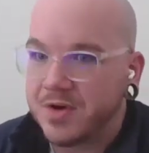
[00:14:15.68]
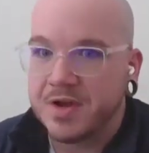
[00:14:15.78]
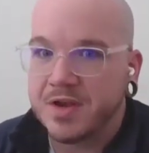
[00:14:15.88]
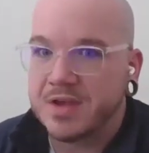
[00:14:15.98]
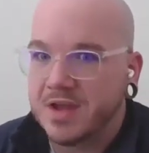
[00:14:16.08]

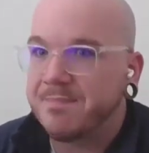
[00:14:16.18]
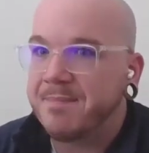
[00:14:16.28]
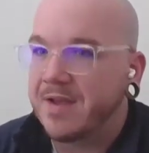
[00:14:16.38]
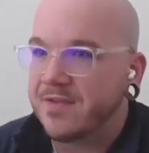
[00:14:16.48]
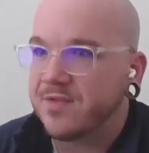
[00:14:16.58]
right? And get and
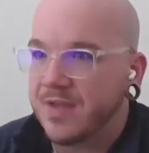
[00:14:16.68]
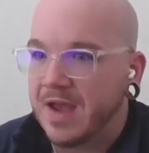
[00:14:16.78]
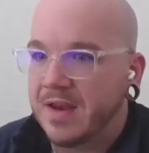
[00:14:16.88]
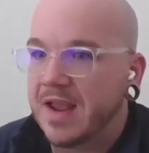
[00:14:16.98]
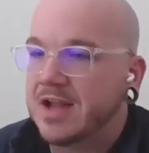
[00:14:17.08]
passes
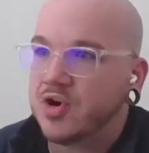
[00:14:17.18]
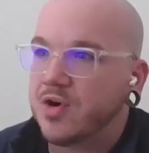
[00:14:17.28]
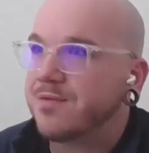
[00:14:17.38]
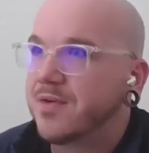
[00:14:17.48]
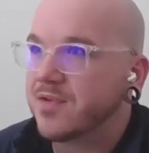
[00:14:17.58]
that
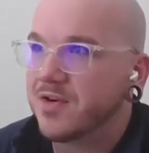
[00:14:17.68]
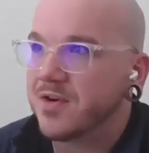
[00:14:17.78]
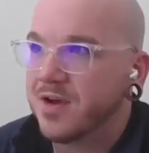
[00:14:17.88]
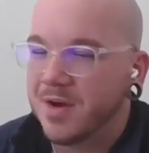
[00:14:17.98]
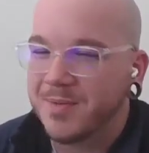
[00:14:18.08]
HR
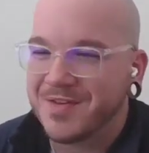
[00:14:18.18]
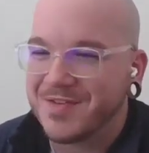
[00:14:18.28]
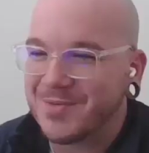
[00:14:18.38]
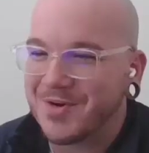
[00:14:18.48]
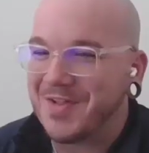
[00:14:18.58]
filter. Um,
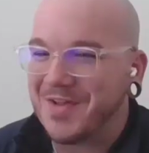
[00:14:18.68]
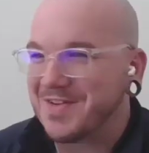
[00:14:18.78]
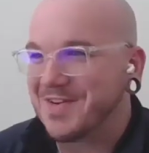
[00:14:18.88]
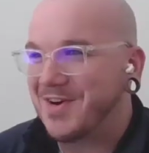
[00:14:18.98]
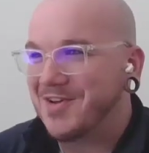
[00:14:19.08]
that's what I like
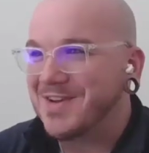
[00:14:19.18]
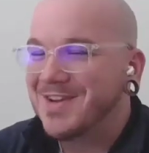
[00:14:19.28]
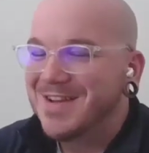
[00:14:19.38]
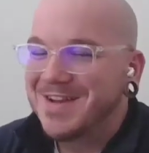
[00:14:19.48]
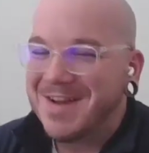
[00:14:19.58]
to call it.
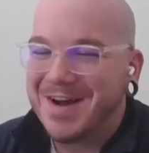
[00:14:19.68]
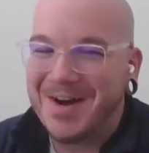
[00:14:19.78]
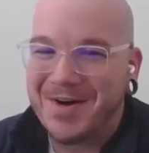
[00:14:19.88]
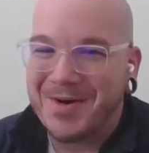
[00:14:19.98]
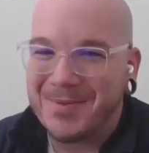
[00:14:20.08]

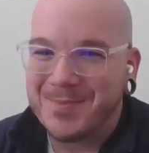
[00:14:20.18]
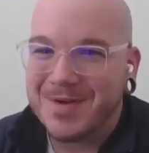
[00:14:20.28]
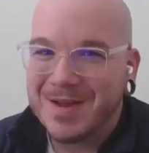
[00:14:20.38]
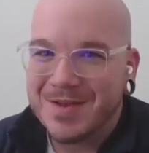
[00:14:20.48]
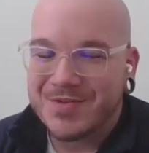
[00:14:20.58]
Um,
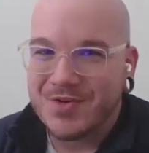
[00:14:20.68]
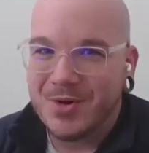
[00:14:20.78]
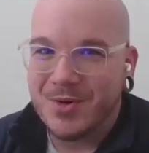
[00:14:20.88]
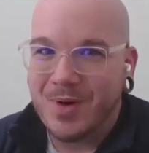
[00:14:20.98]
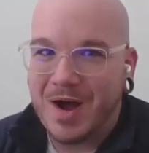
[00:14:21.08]

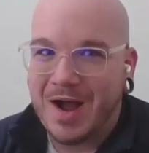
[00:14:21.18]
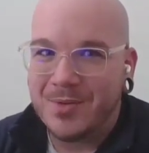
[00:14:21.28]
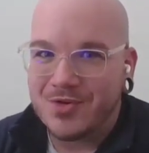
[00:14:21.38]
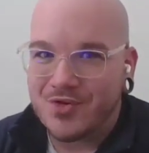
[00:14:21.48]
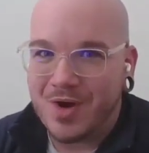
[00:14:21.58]
so I
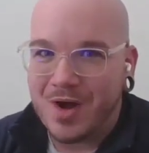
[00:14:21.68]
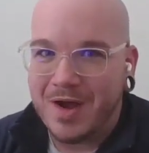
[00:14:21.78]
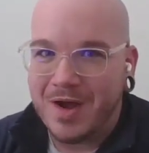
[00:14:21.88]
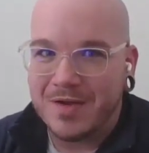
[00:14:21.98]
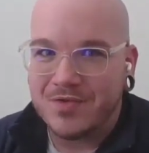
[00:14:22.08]
would
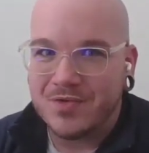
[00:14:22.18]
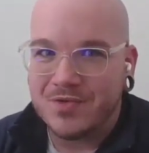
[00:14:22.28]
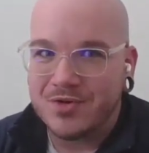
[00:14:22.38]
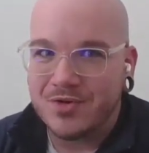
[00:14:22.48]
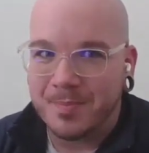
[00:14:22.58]
try to
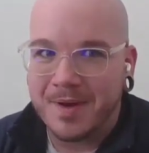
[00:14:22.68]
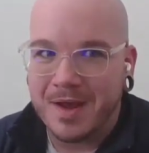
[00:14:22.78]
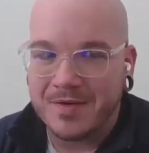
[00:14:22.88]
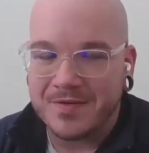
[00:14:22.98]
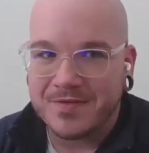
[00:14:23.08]
do your
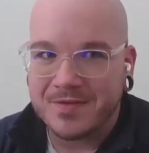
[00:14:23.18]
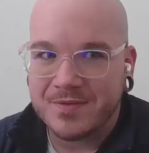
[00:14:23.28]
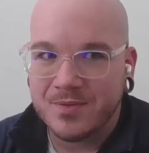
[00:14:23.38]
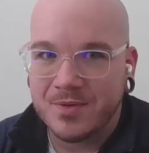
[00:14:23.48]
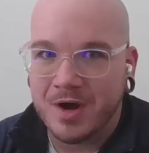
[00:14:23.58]
best
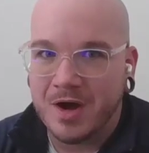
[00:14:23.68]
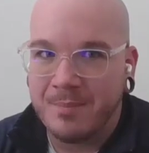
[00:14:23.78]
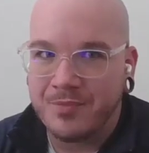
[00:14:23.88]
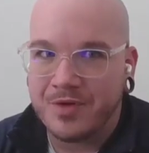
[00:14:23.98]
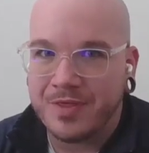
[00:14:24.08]

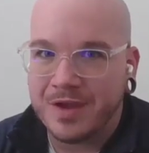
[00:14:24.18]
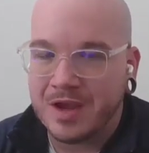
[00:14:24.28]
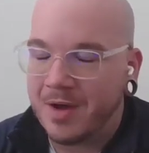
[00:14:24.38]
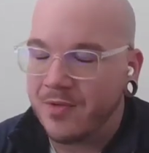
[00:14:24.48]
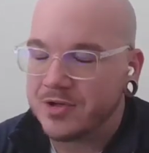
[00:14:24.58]
um, to think
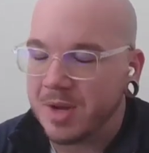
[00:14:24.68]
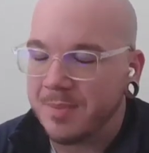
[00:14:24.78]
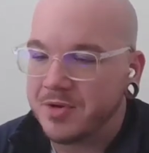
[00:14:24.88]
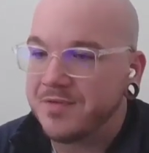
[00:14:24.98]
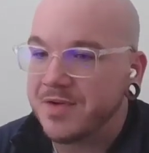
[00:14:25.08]
about the job
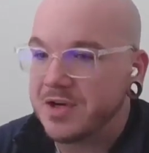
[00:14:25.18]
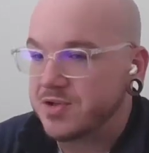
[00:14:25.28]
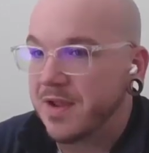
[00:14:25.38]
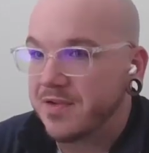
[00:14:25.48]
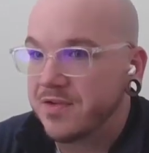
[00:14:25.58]
that you'd
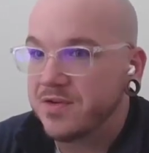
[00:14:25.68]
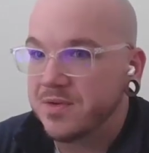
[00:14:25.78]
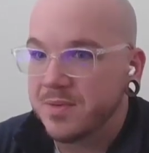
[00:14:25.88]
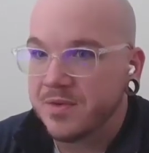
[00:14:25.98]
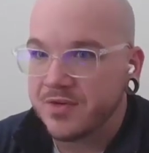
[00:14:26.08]
eventually like to
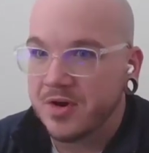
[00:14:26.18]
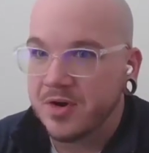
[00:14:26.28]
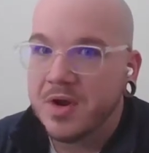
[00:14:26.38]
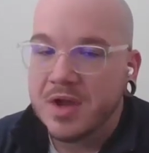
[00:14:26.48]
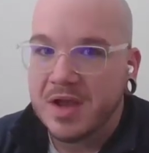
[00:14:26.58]
do.
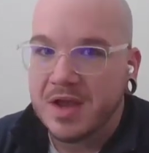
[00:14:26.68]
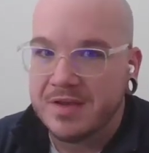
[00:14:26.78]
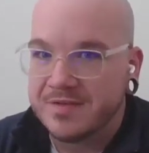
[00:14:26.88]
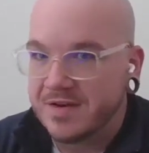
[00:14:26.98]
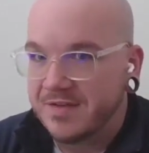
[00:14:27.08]
So,
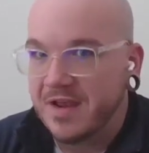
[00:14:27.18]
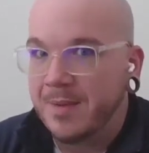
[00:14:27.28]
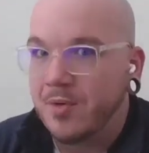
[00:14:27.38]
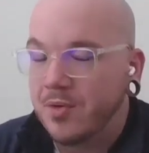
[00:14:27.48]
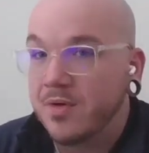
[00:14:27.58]
as an
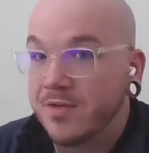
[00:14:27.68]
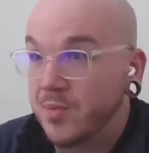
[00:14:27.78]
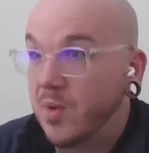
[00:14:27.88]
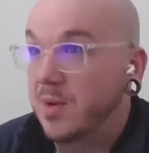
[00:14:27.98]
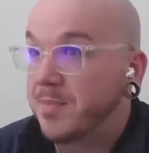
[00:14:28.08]
example, if
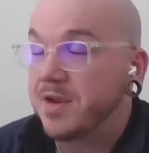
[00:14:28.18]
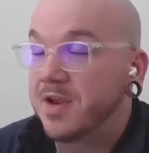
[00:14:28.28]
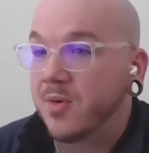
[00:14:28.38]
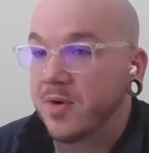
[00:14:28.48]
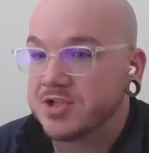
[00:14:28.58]
you want to be a
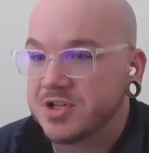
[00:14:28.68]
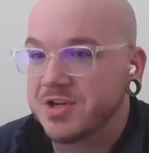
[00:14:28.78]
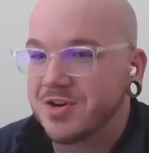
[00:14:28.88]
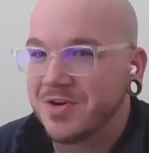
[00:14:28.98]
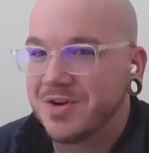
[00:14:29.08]
network
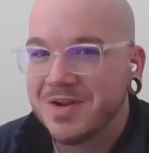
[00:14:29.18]
engineer,